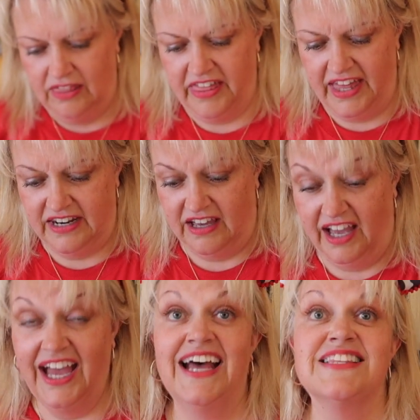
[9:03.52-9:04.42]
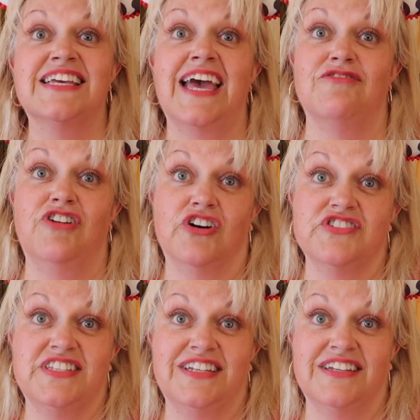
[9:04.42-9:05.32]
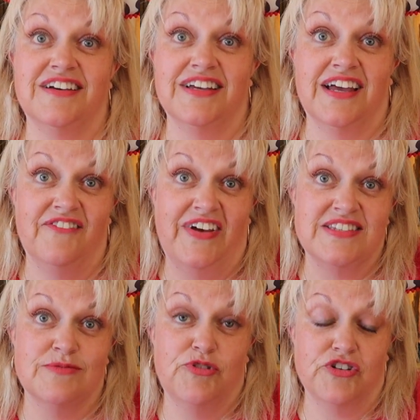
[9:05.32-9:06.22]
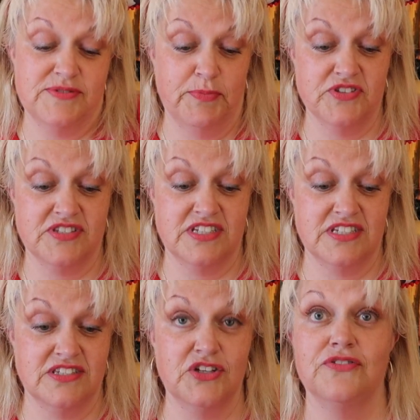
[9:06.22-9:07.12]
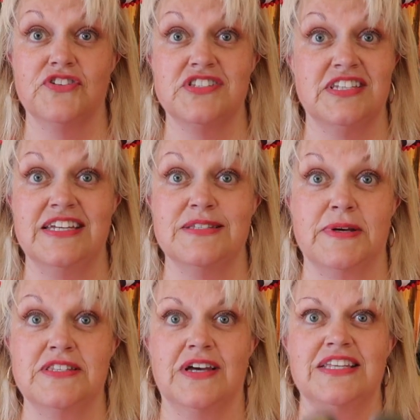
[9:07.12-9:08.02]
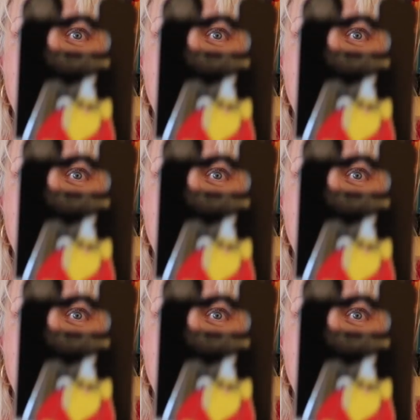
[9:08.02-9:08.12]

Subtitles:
Then I had to get Roz, didn't I? I've had some Roz Monsters University Ismo, so I